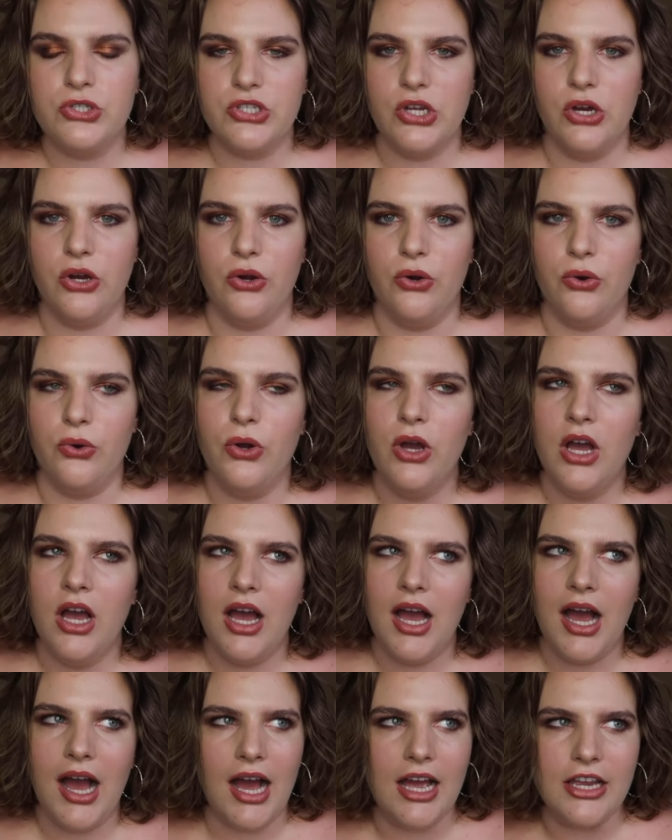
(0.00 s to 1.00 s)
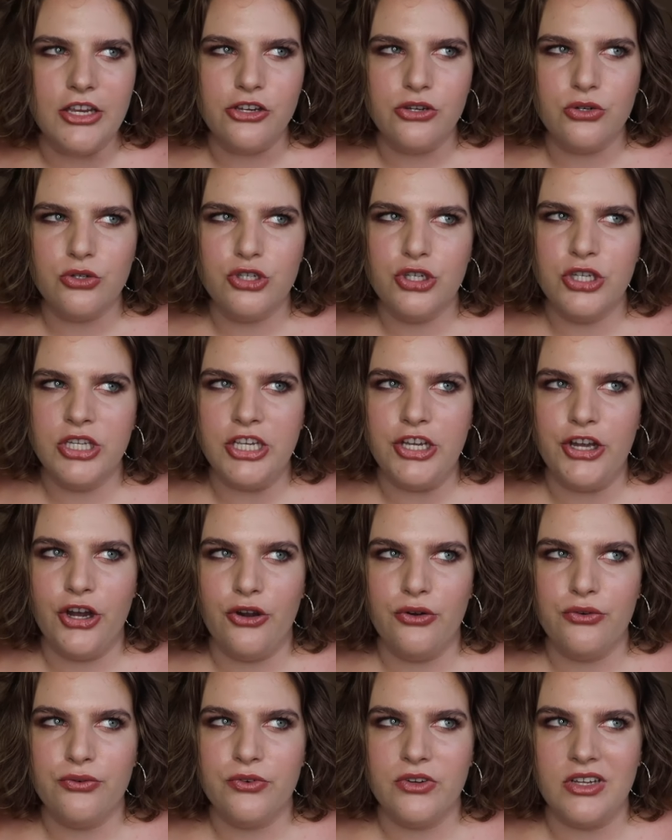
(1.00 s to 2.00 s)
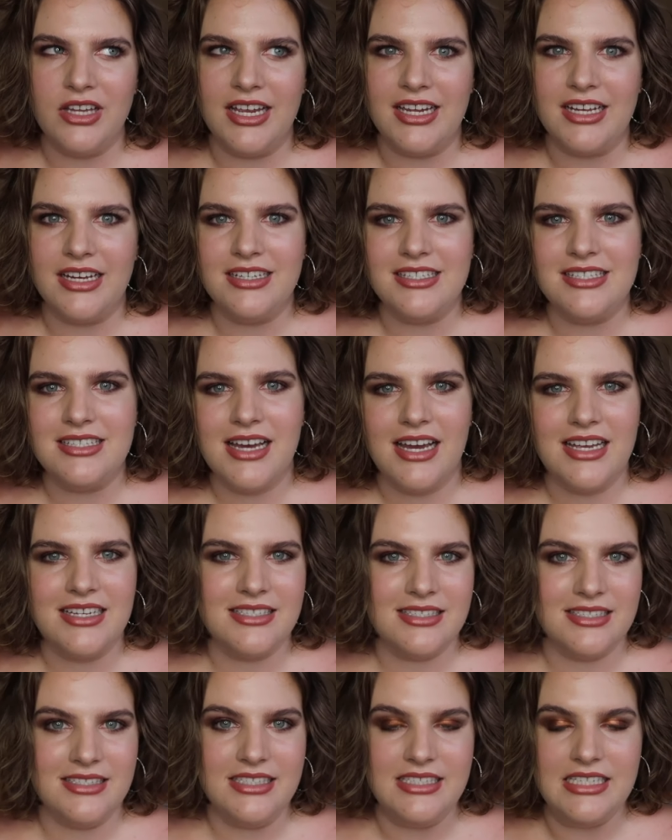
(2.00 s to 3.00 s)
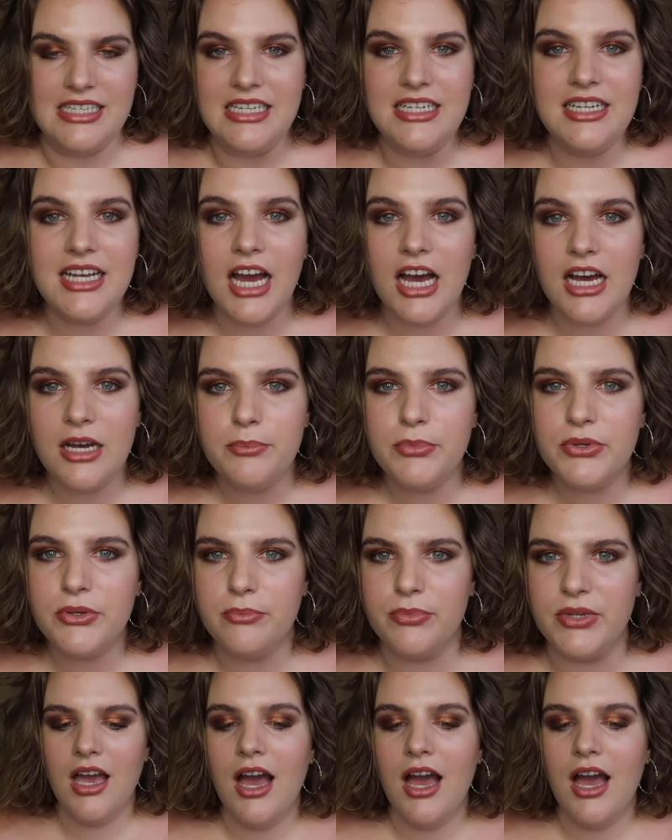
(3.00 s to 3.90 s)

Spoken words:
So I usually go for like a size D cup.